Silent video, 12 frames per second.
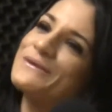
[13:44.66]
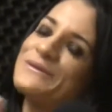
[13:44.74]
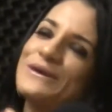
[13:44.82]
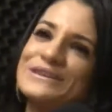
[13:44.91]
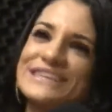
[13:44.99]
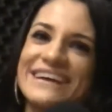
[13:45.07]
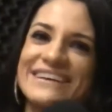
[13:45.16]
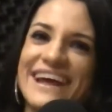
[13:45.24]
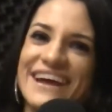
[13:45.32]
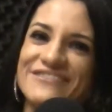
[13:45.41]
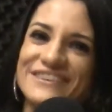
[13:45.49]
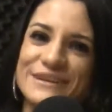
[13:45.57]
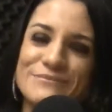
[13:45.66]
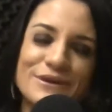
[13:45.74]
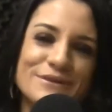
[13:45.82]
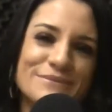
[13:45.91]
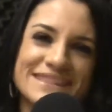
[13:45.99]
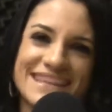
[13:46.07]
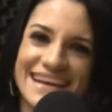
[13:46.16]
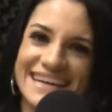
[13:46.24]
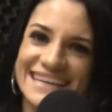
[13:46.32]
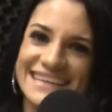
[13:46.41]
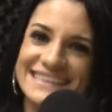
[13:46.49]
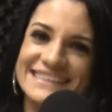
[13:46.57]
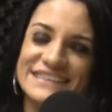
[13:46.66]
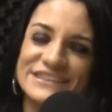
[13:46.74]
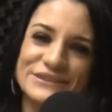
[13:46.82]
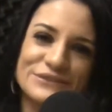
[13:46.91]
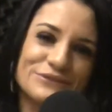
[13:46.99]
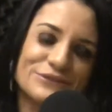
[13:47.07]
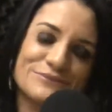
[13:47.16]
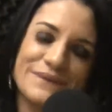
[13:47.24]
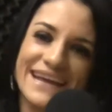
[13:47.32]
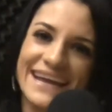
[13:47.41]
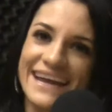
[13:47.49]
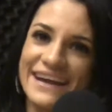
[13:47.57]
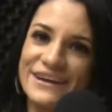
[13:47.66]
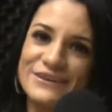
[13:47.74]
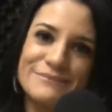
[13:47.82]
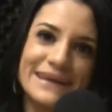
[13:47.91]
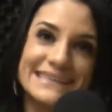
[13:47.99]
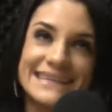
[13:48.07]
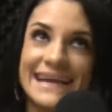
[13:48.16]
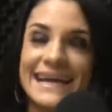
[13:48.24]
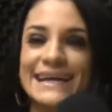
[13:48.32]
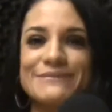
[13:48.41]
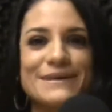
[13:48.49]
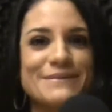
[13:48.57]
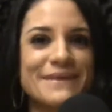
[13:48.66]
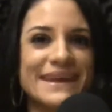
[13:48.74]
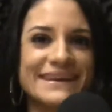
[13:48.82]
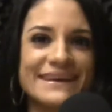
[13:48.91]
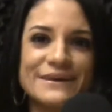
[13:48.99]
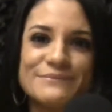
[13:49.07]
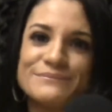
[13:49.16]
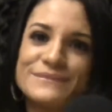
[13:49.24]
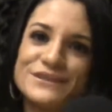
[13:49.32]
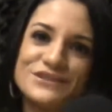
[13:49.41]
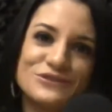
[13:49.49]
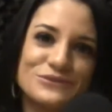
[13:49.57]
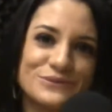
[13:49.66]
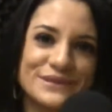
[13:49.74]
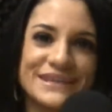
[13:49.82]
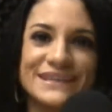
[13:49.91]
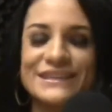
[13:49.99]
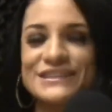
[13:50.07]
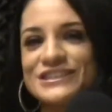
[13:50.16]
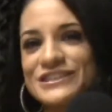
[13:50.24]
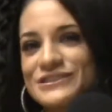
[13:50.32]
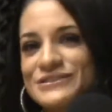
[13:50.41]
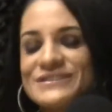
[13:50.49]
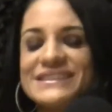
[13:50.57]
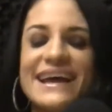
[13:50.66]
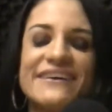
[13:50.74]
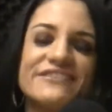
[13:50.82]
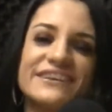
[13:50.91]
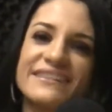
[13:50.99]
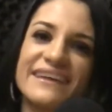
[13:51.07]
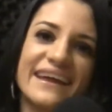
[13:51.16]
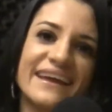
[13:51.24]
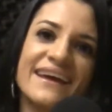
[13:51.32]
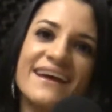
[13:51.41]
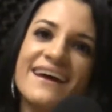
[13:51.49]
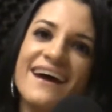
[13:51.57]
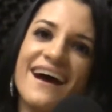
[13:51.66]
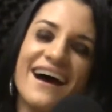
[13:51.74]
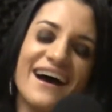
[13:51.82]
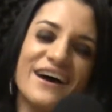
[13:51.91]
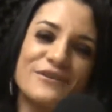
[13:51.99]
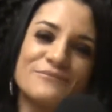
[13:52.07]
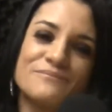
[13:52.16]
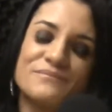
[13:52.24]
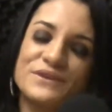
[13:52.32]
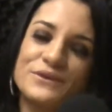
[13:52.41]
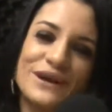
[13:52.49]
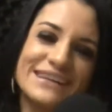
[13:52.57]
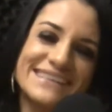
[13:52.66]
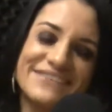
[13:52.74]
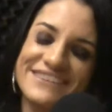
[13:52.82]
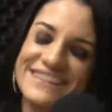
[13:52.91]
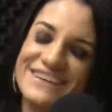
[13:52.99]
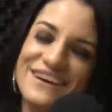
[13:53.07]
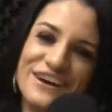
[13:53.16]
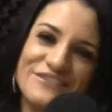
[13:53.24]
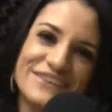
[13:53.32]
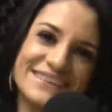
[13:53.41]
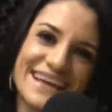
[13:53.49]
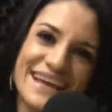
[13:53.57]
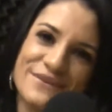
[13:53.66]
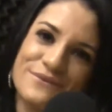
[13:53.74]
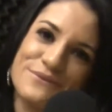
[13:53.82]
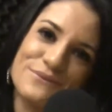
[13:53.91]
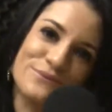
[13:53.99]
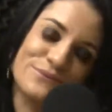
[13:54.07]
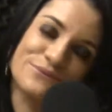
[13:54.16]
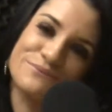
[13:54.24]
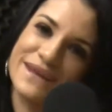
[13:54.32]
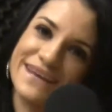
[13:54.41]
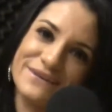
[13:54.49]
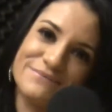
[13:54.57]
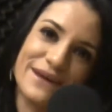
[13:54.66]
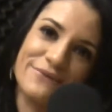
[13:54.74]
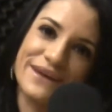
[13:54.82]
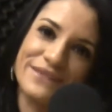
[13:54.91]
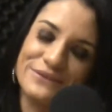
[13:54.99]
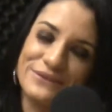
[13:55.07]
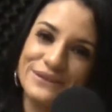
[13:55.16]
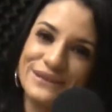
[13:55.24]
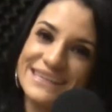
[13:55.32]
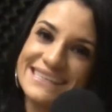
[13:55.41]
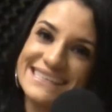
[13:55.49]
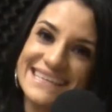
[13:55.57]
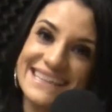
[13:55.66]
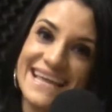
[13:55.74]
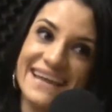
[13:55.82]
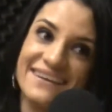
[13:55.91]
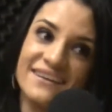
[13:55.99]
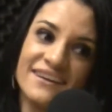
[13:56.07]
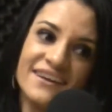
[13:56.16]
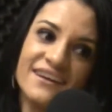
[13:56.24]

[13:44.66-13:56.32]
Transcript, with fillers: and wrote down every appointment that I needed to do for my hair, my tan, my makeup, the jewelry, the shoes, everything. Um, crossed everything off as I made my way through the list, and then